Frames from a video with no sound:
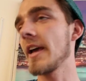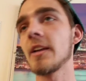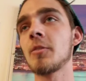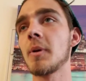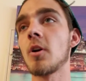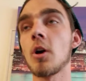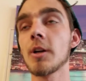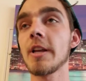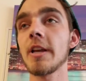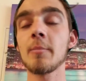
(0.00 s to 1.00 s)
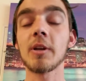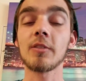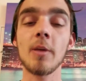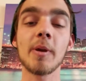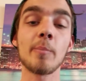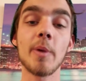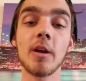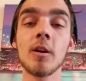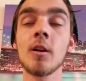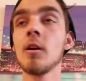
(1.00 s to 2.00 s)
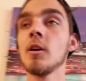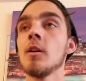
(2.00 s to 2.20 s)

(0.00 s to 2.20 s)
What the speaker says: it's been hard to get my stomach bigger.